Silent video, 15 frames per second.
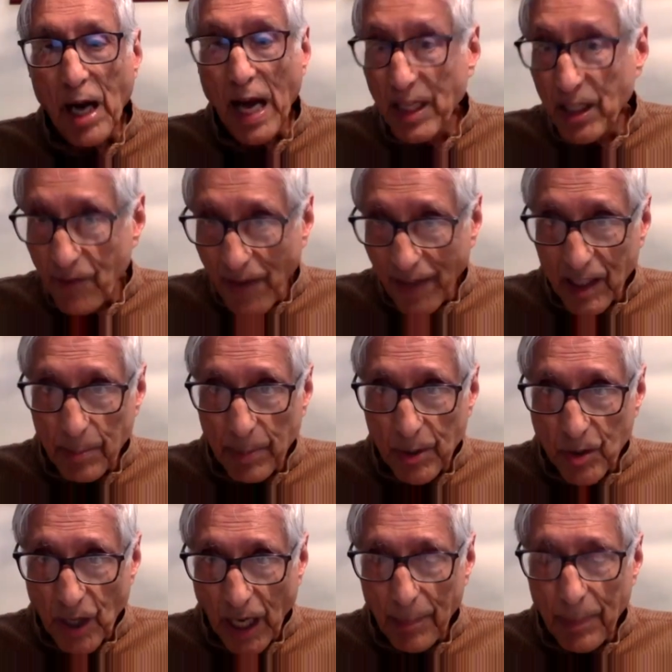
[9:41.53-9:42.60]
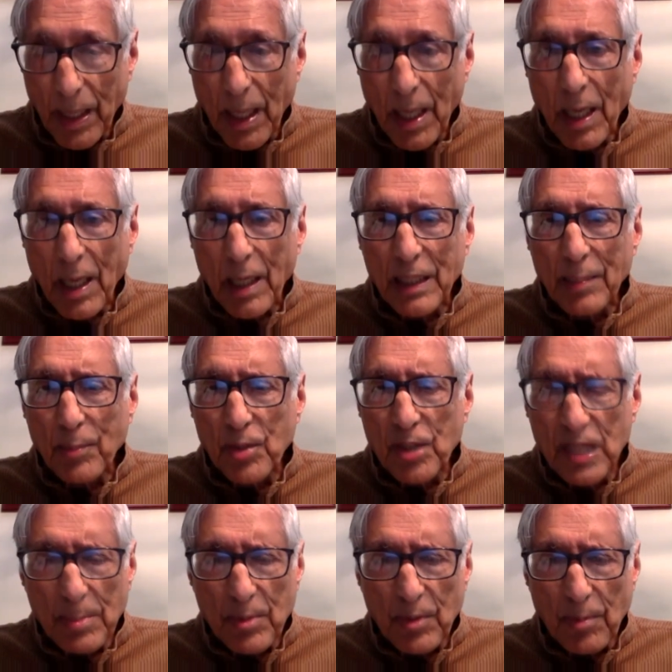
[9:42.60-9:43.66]
undivided Punjab, the
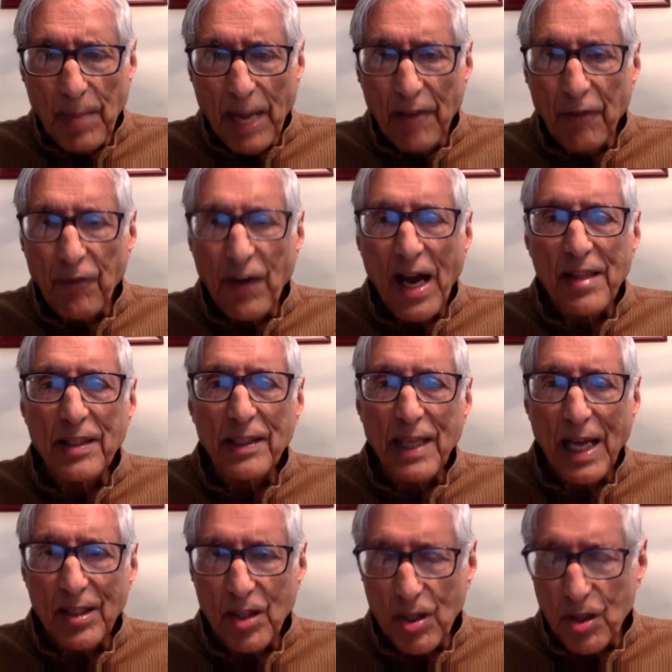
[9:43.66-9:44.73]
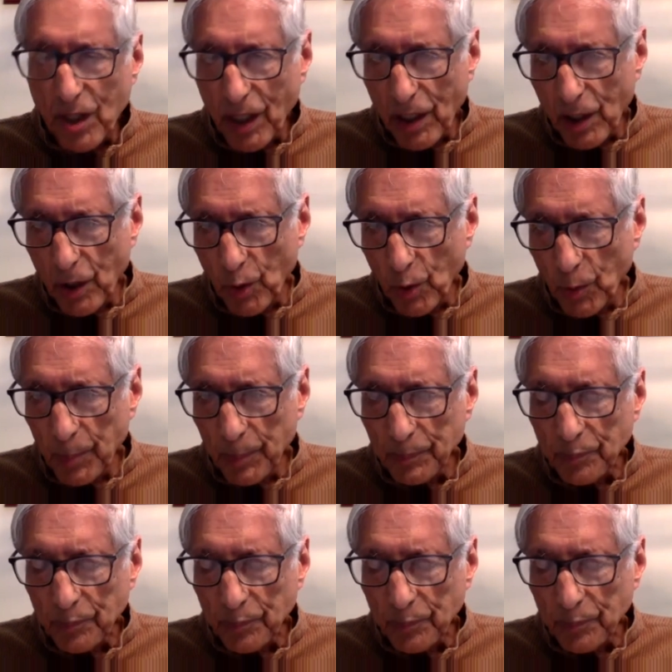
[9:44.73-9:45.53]
Muslims are by far the largest single group.